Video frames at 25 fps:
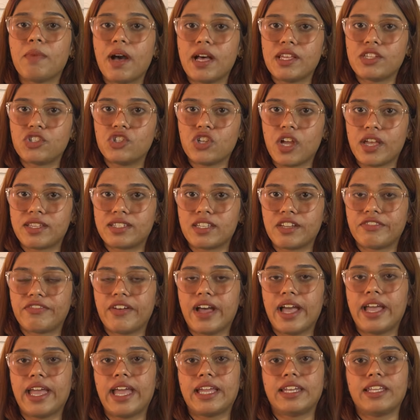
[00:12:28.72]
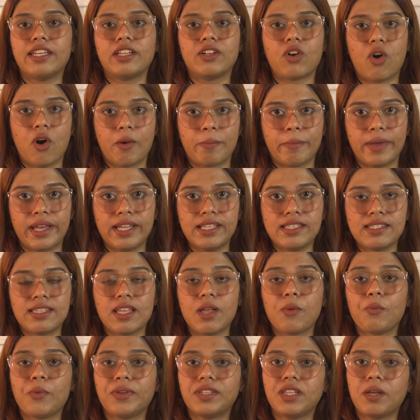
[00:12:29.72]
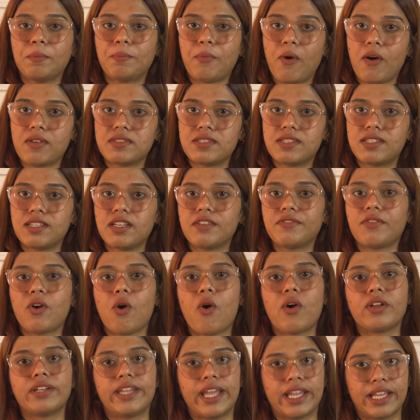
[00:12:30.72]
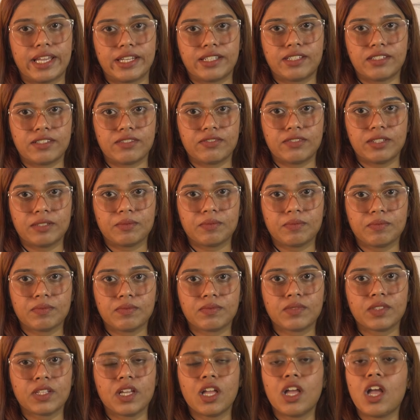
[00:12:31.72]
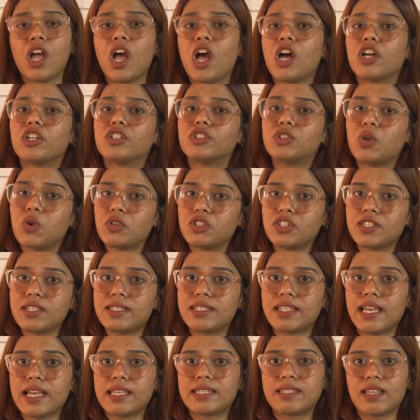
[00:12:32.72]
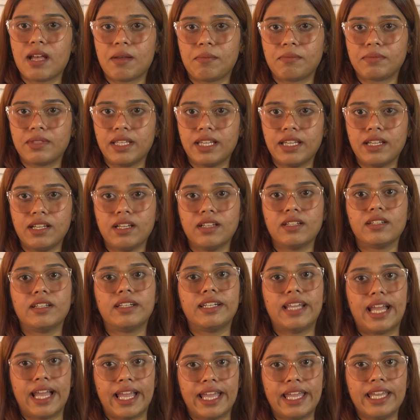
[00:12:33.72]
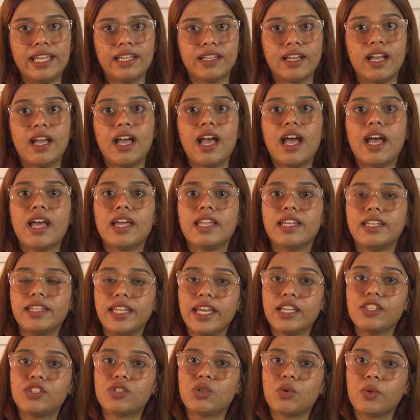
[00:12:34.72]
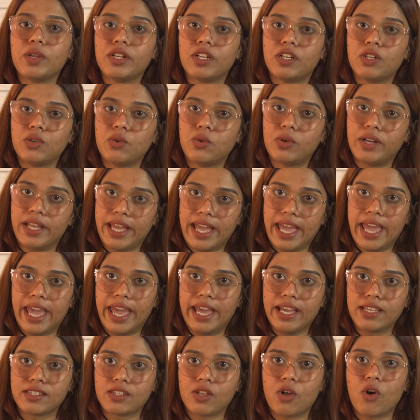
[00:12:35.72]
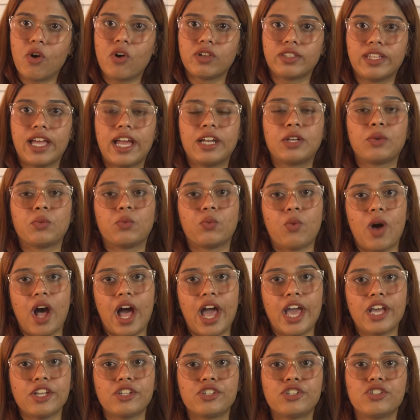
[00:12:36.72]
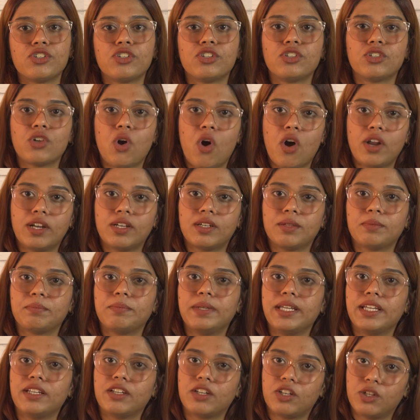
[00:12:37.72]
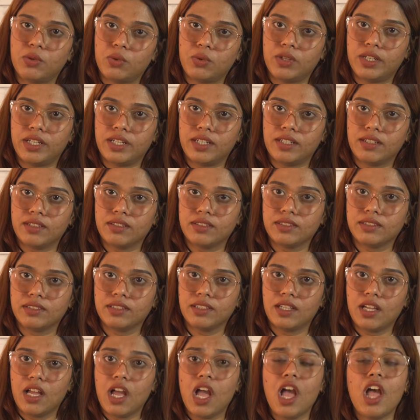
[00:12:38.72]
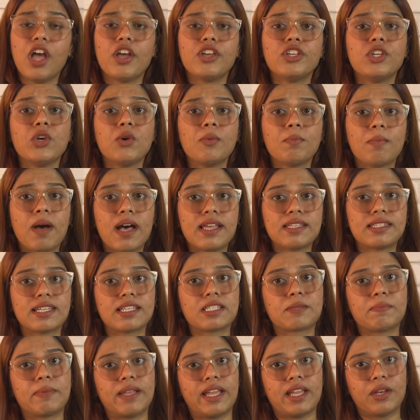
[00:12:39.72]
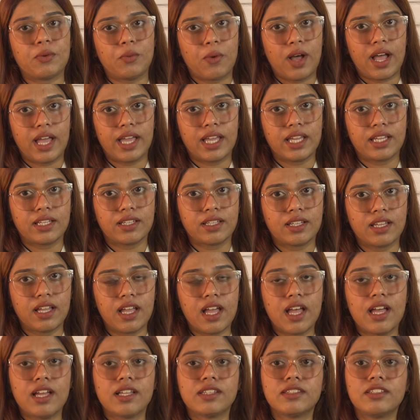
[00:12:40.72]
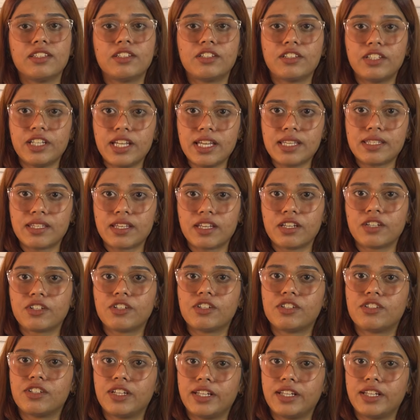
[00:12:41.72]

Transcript: must justify any comments, whether positive or negative. Don't just say something like, needs to include X or that Y should not be included. You must explain why. The reason could